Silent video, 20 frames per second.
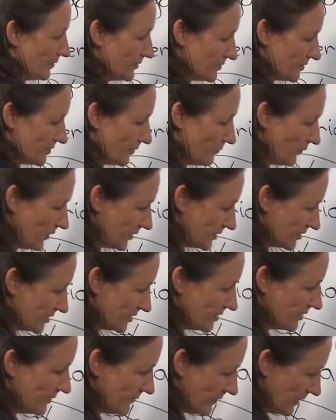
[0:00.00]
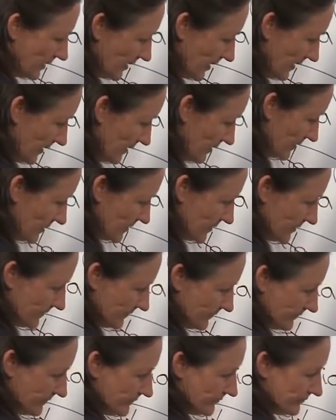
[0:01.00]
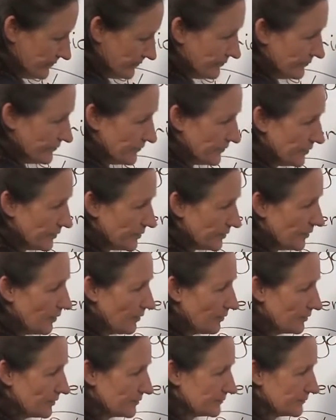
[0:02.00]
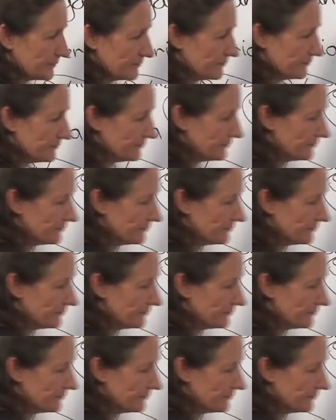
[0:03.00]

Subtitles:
So what stimulates the colon?